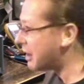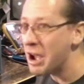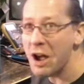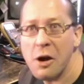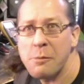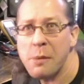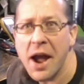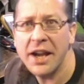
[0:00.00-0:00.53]

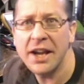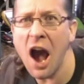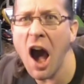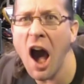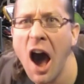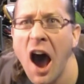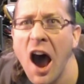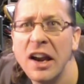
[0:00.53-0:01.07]
Oh my
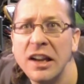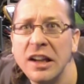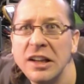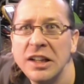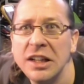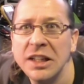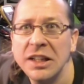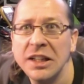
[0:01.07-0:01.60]
god!
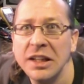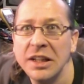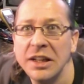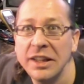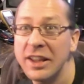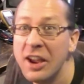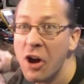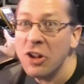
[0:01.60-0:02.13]

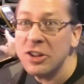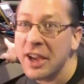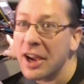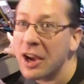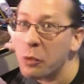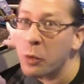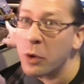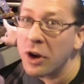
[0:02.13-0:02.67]
The
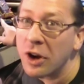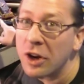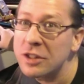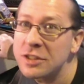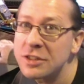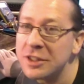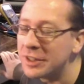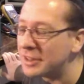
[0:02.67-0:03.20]
Altair
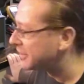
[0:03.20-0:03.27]
works!